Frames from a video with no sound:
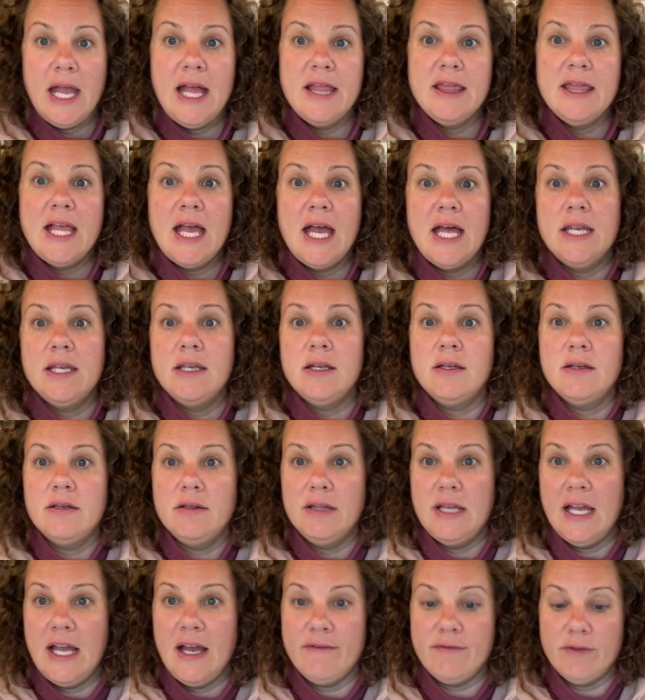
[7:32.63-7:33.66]
And then
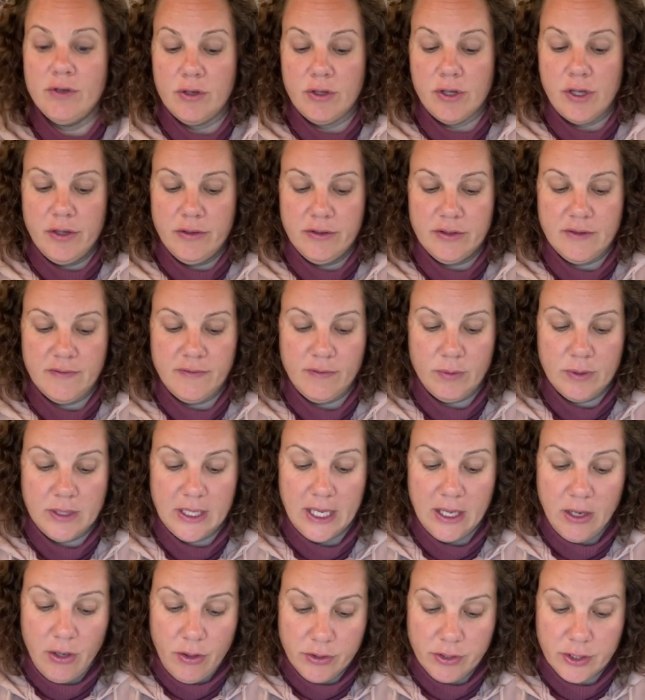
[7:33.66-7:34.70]
they have no clothes for when they
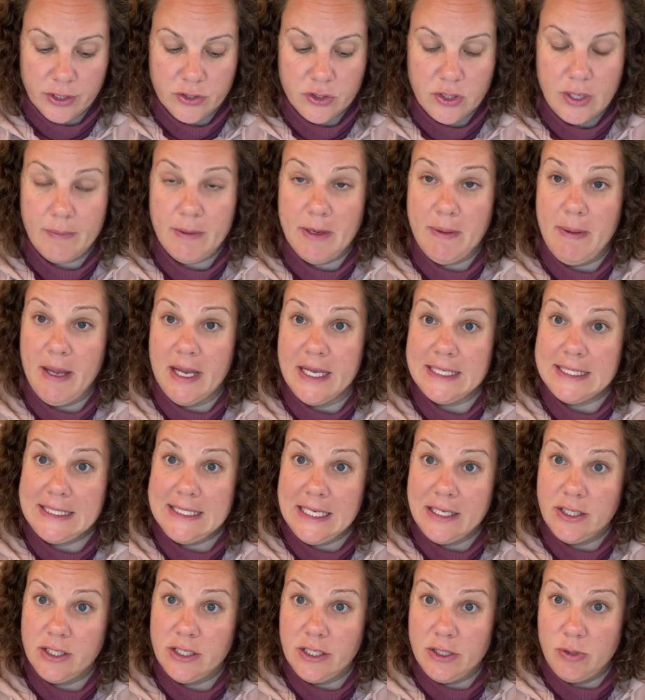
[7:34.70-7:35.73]
get older. So I'm gonna make a
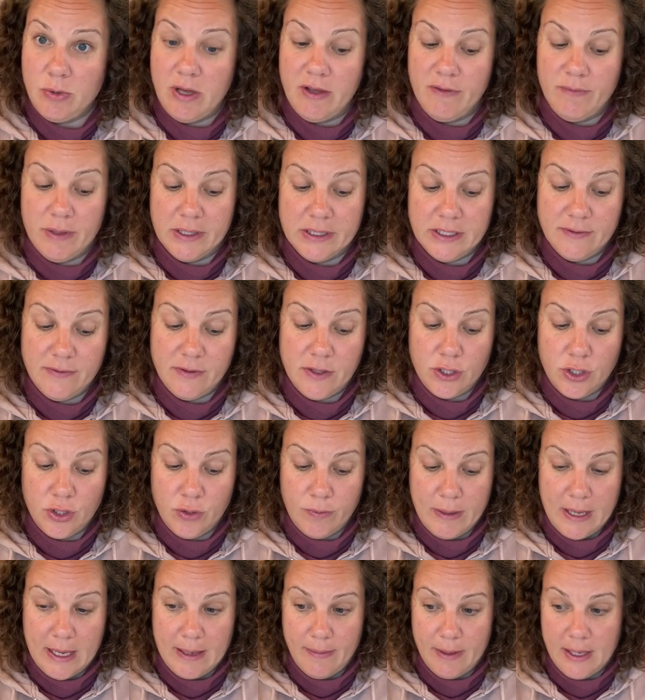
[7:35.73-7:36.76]
6 to 12 months for the new
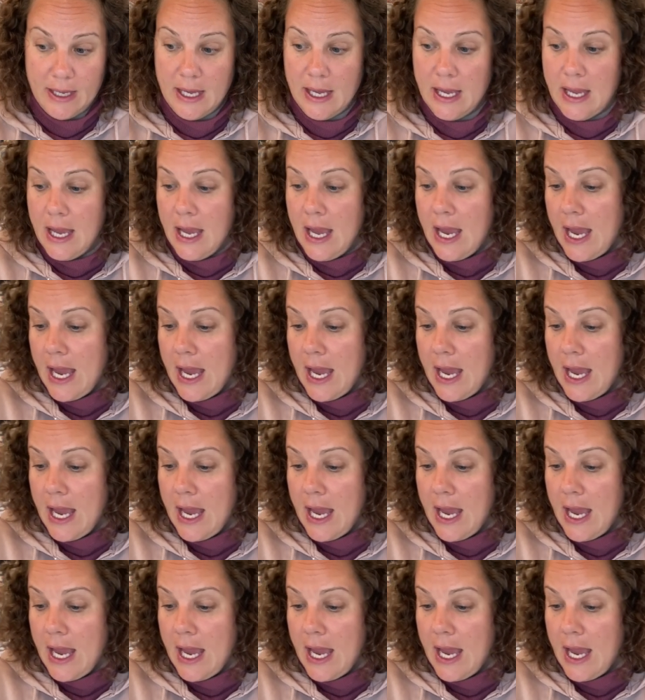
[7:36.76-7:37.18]
baby.